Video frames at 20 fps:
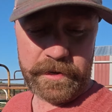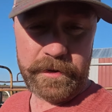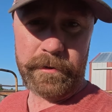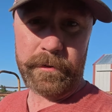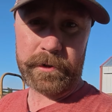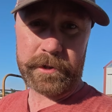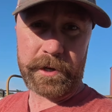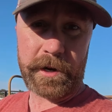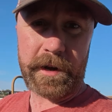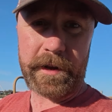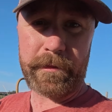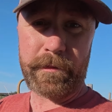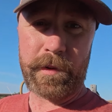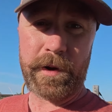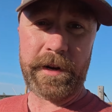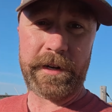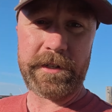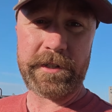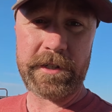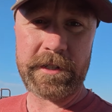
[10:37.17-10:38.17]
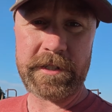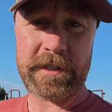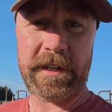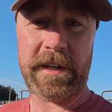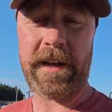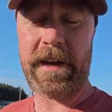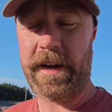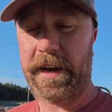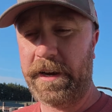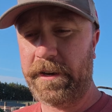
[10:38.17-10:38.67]
We'll try to bring just the
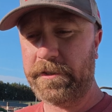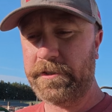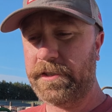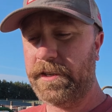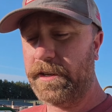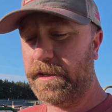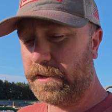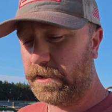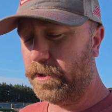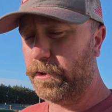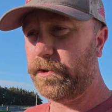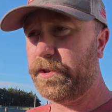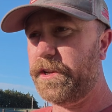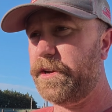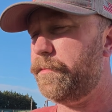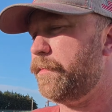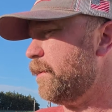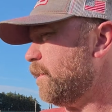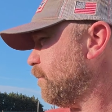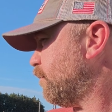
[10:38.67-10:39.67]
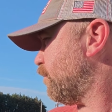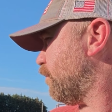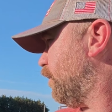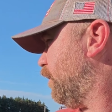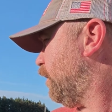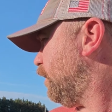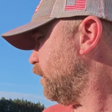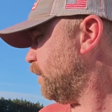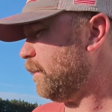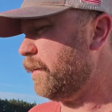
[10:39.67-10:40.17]
cows, load them in the
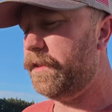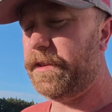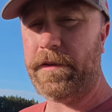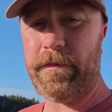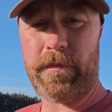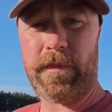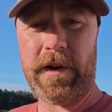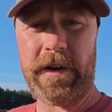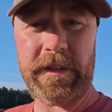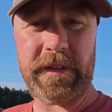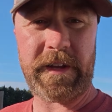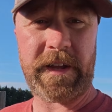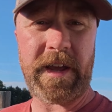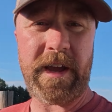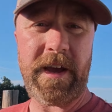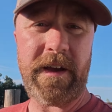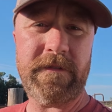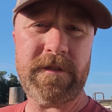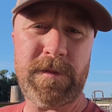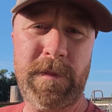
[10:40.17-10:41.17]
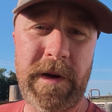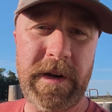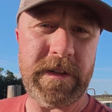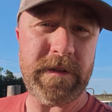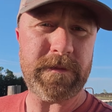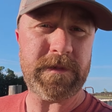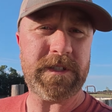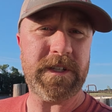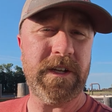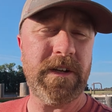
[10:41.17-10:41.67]
front, and then bring the calves by
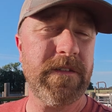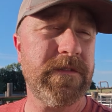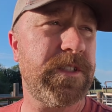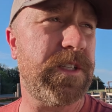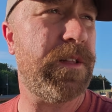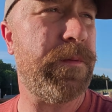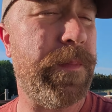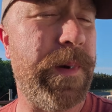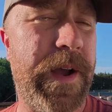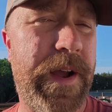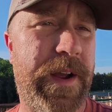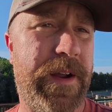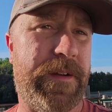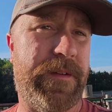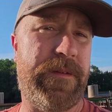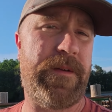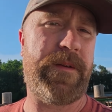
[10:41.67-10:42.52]
themselves in the back.